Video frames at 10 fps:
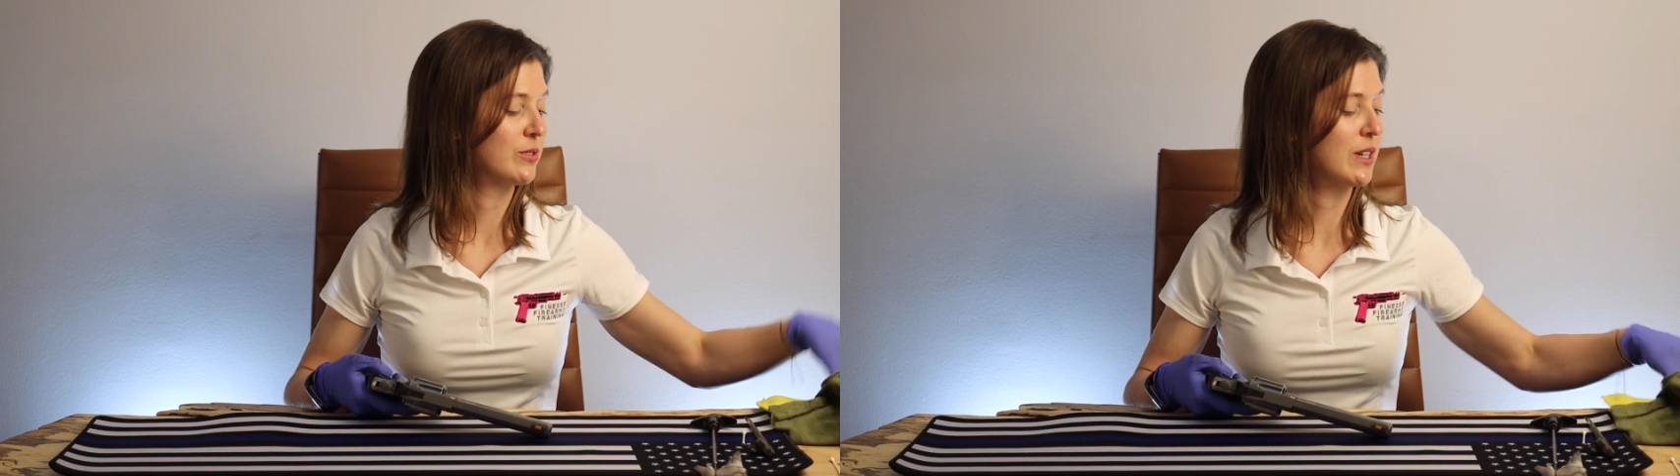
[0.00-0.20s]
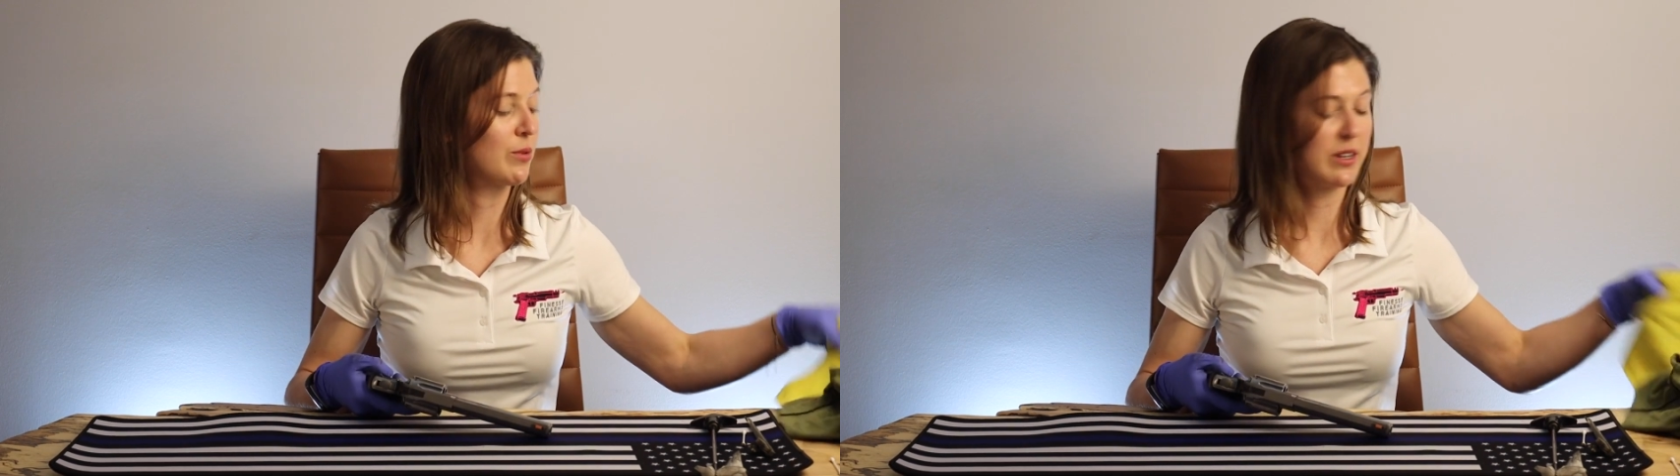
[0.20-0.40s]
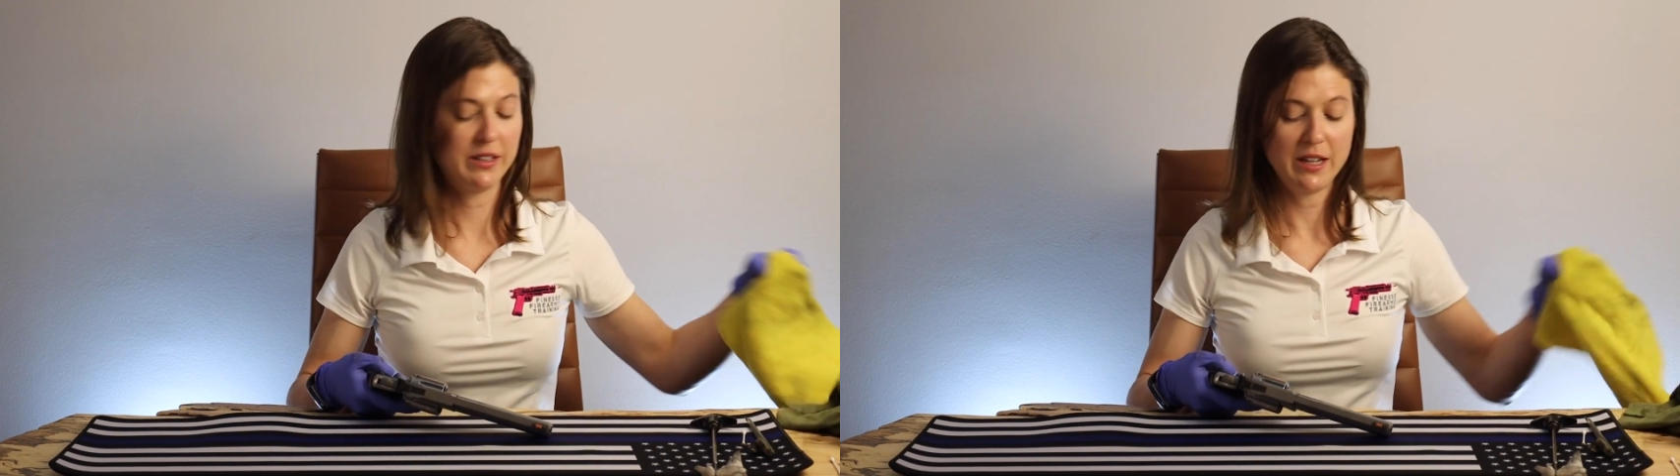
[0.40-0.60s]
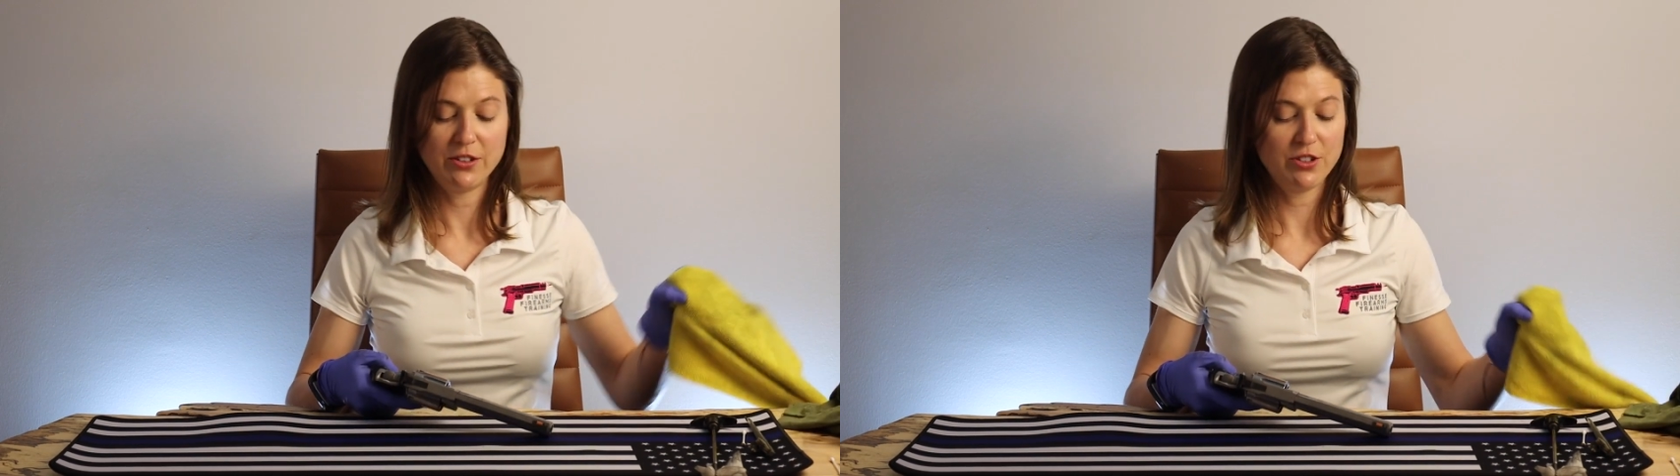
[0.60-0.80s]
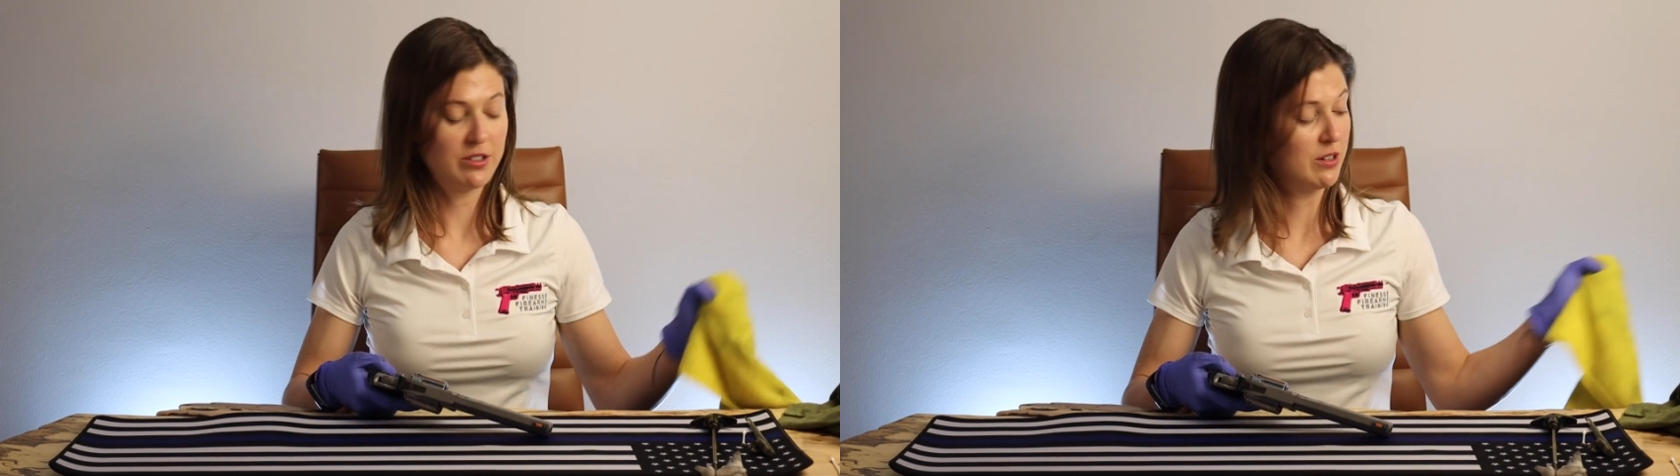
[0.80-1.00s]
Now we're gonna
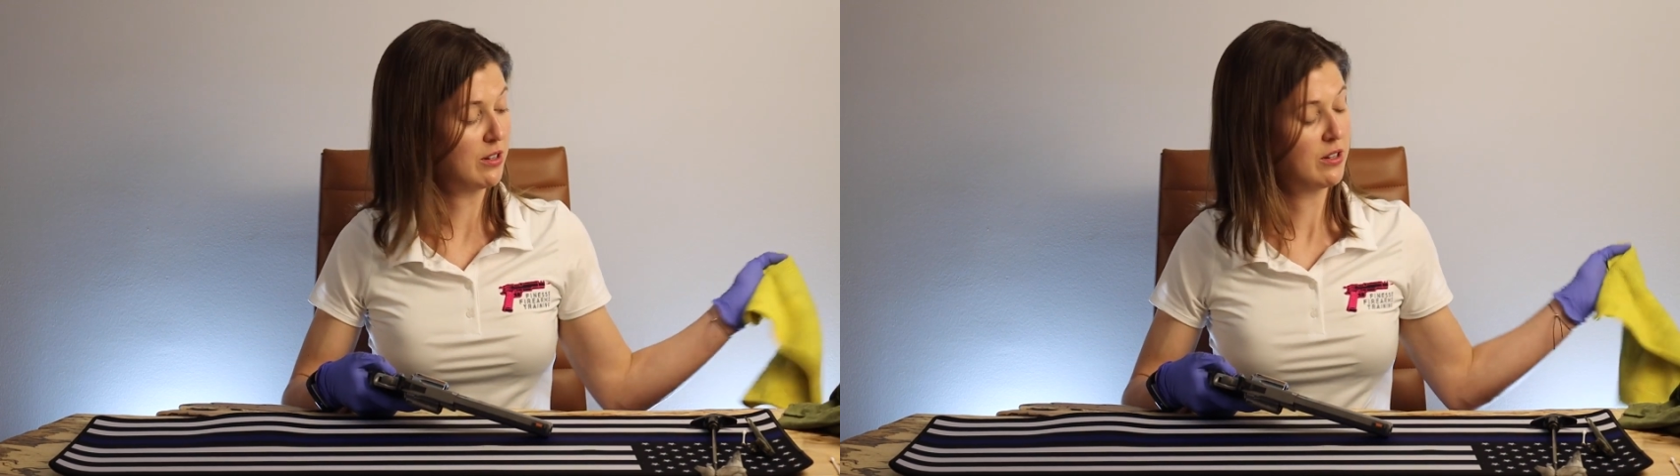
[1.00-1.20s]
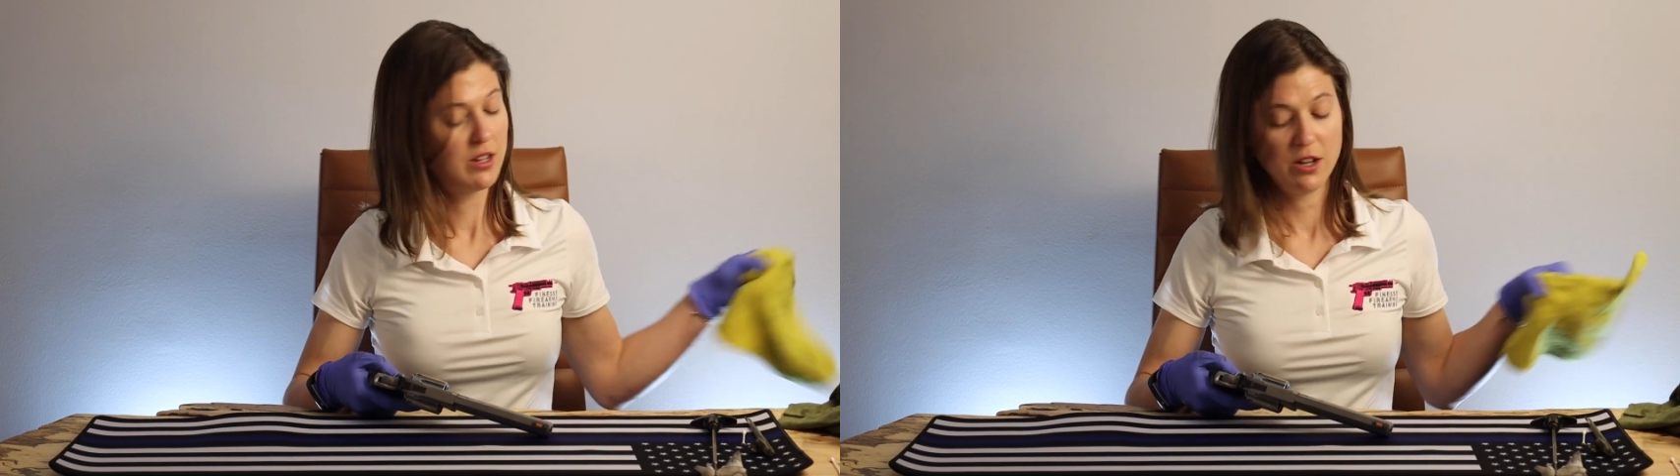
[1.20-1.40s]
take just a